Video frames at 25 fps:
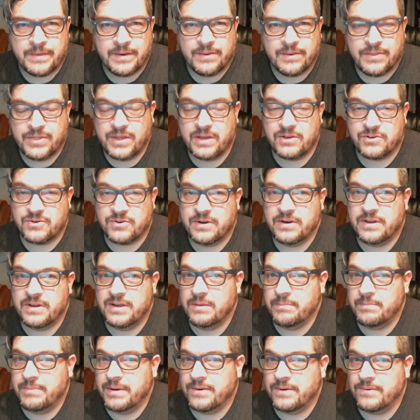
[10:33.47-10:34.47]
things are going to
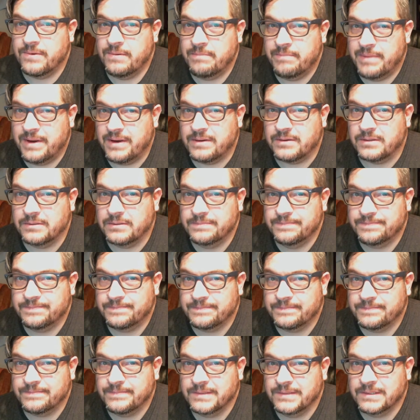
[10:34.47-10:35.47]
get better and better.
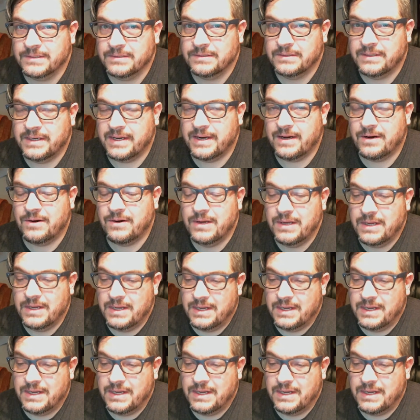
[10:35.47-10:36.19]
Now,